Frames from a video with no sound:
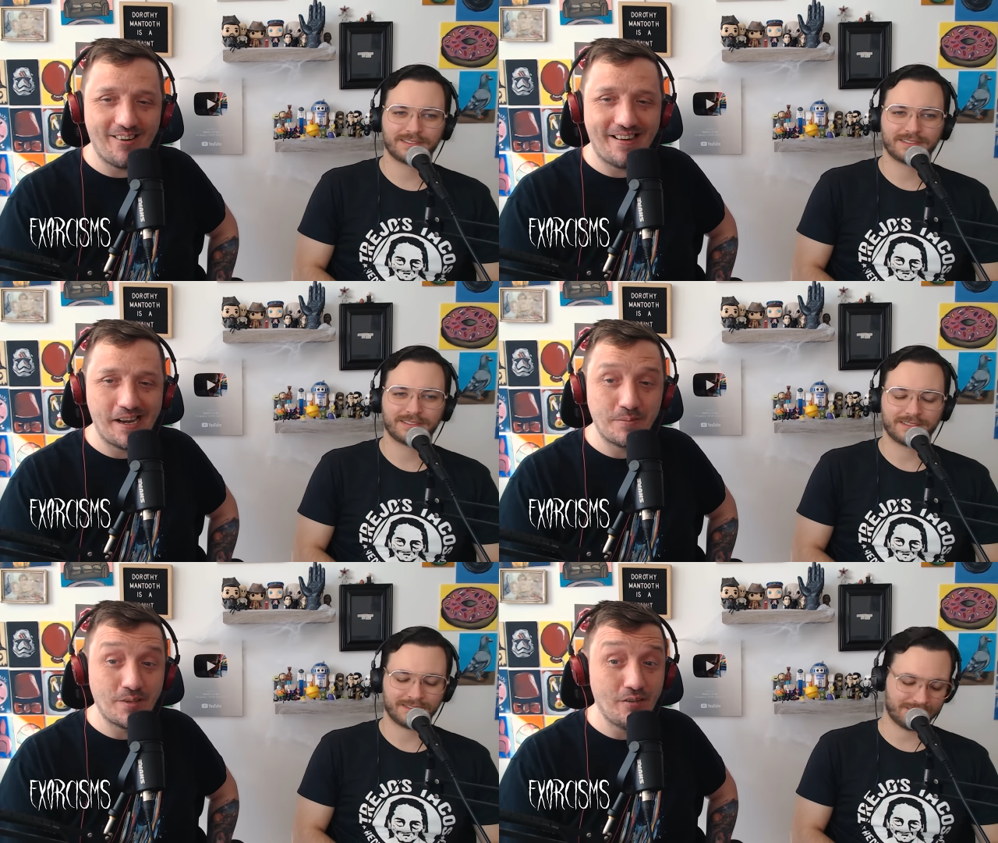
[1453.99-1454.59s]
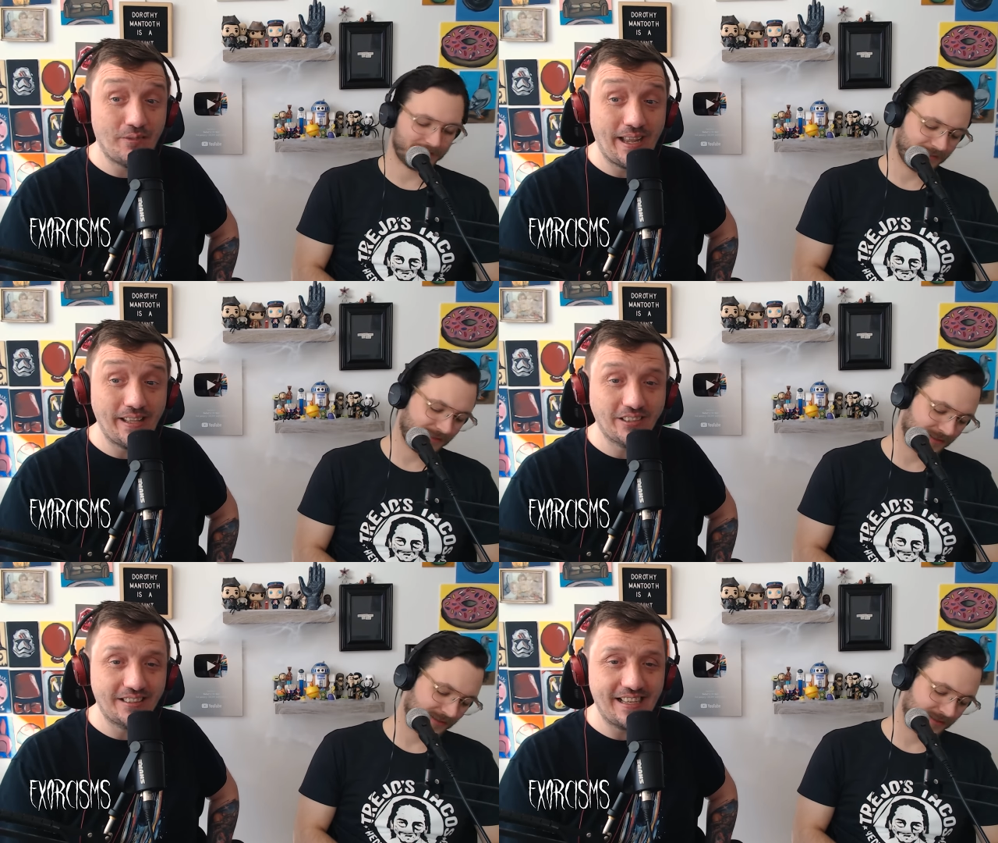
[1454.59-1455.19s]
Speaker 1: items are vital
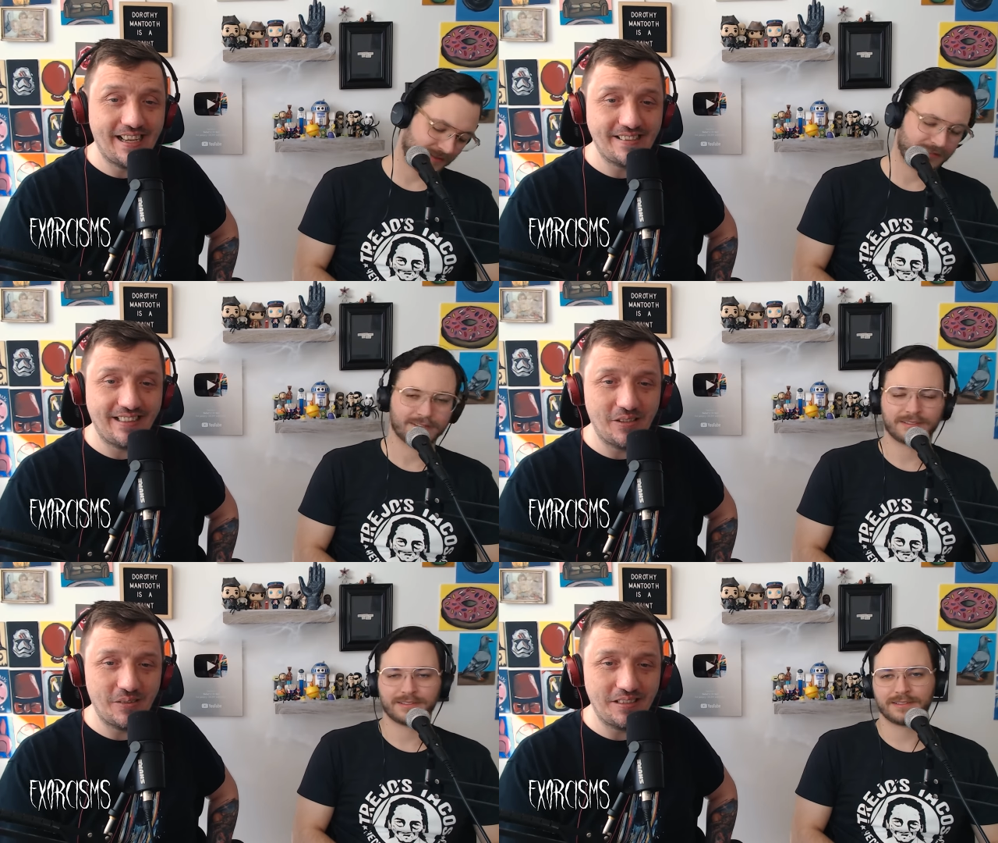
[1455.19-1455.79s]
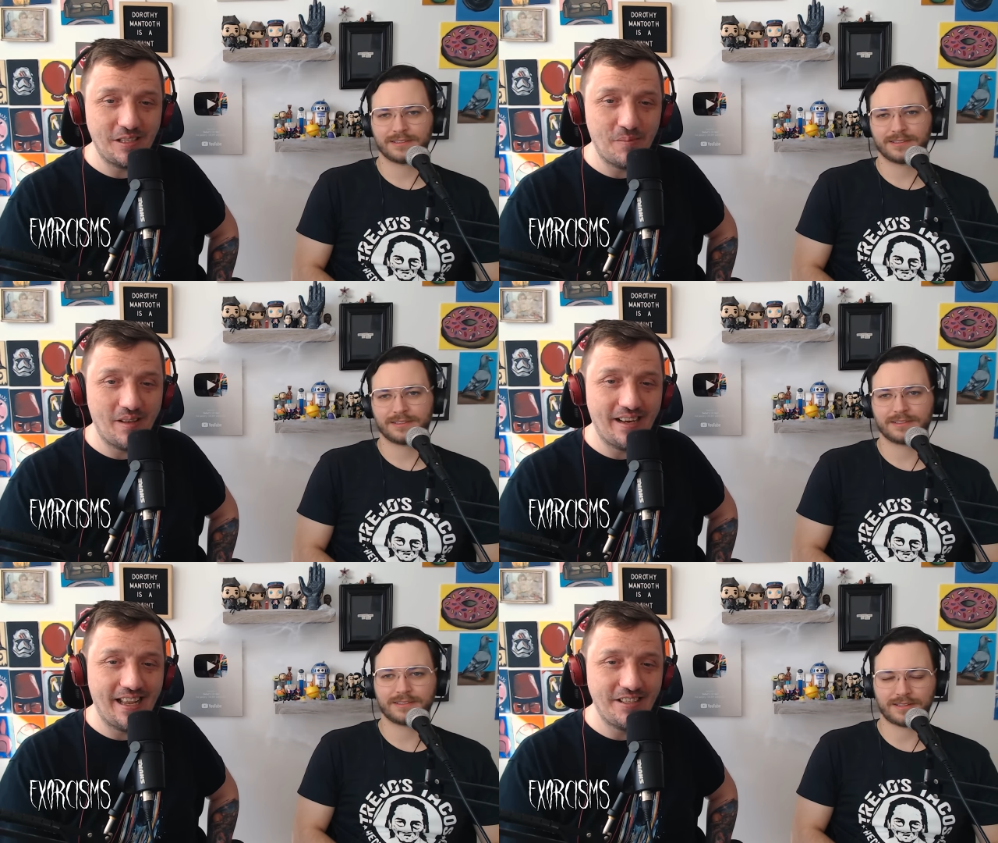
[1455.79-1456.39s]
in casting out the demon
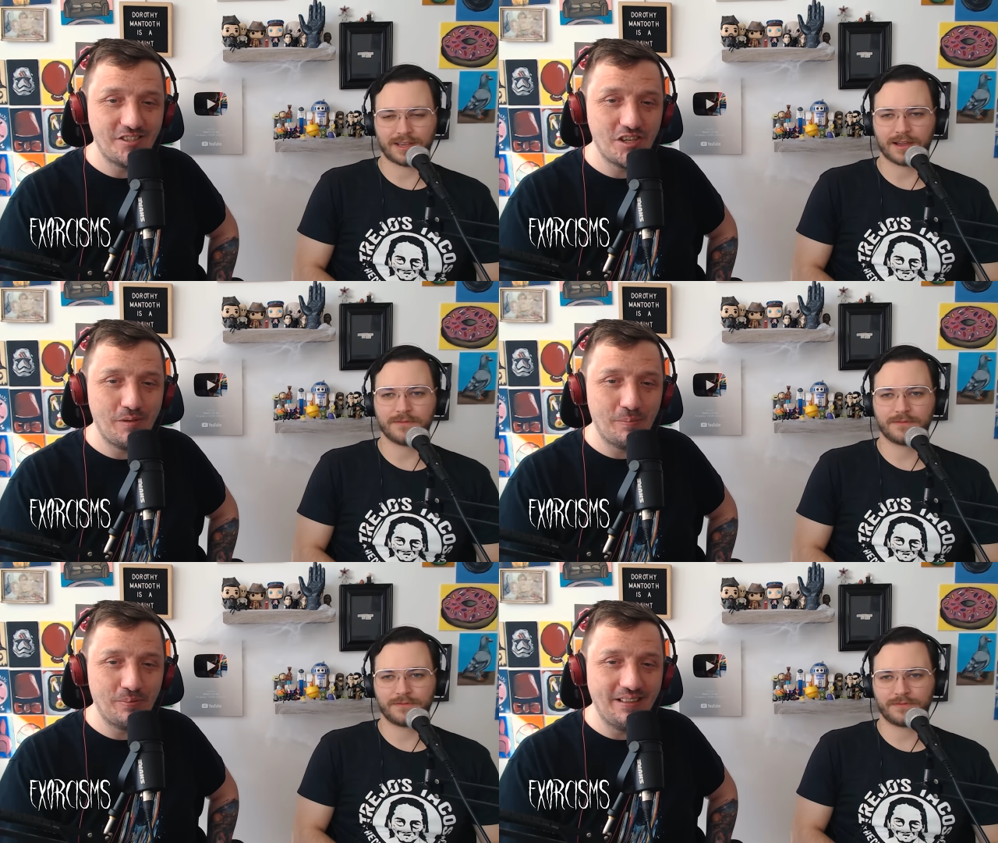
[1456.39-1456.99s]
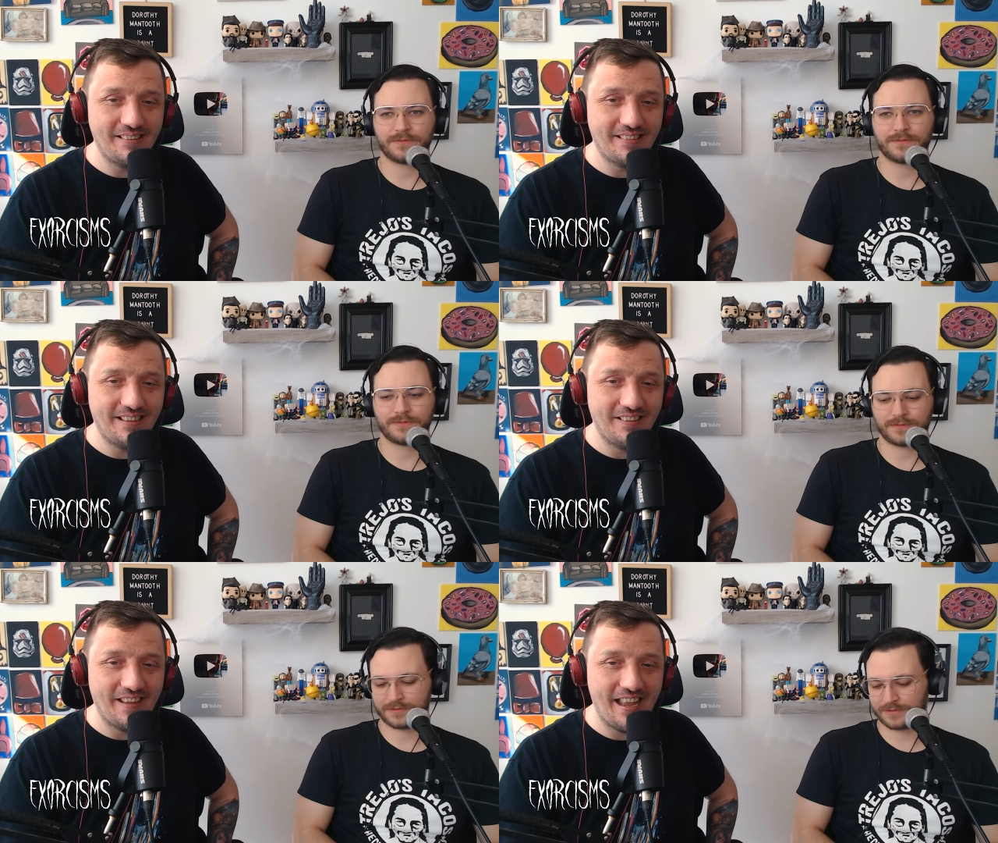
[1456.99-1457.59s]
and yeah. should be placed on
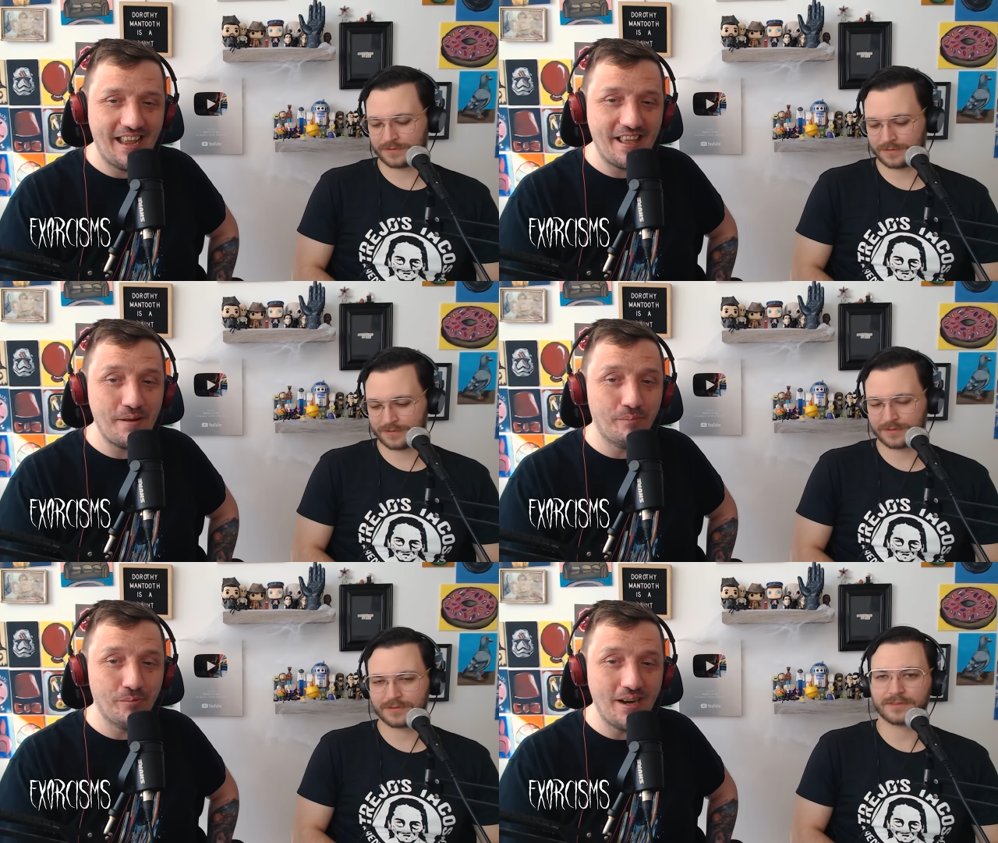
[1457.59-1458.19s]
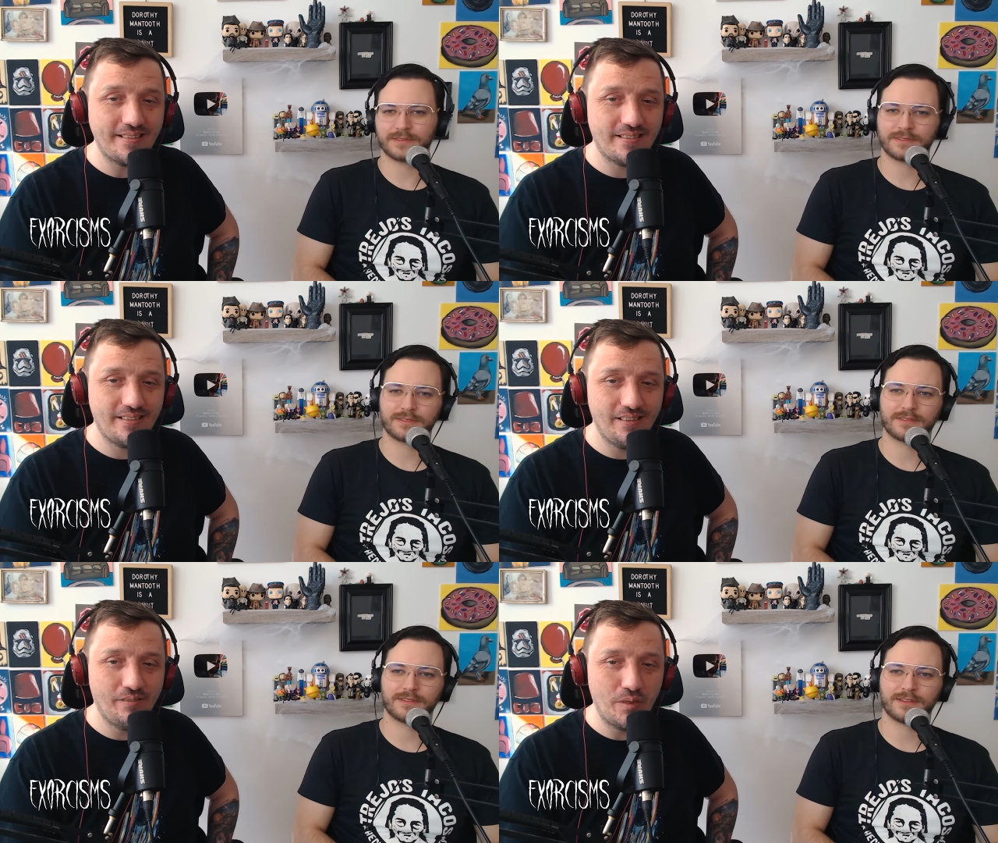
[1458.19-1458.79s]
the head and breast
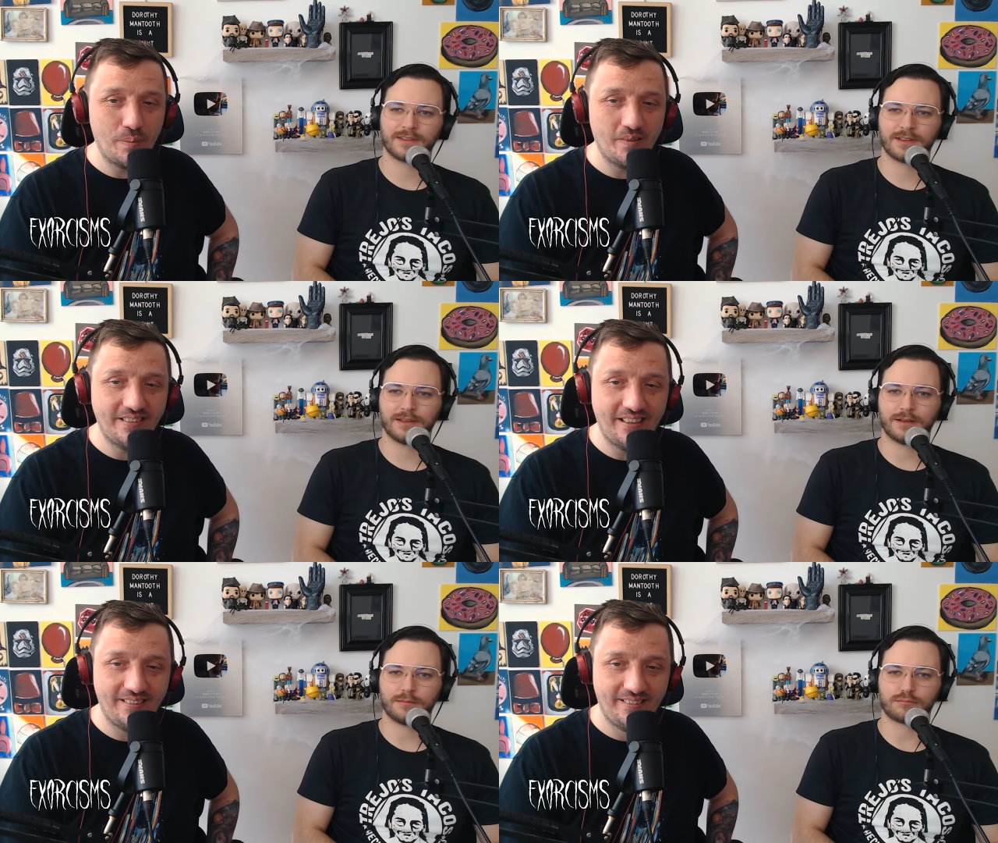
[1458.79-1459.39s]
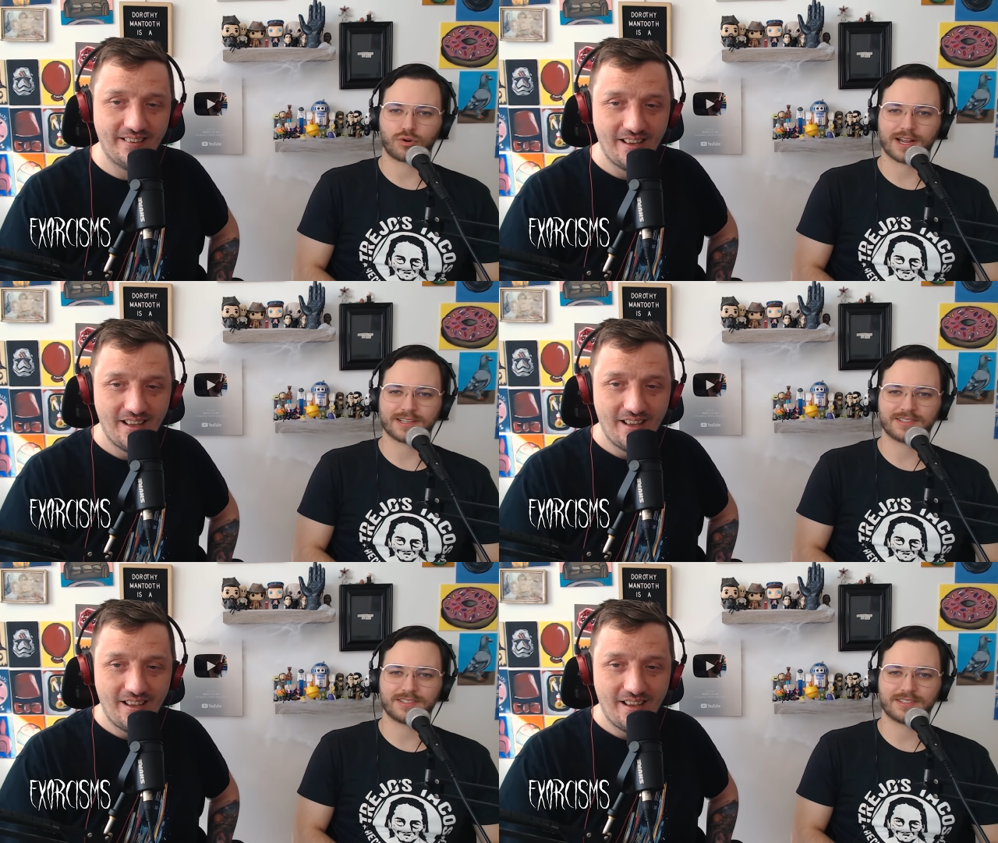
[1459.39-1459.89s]
of the possessed. Breast.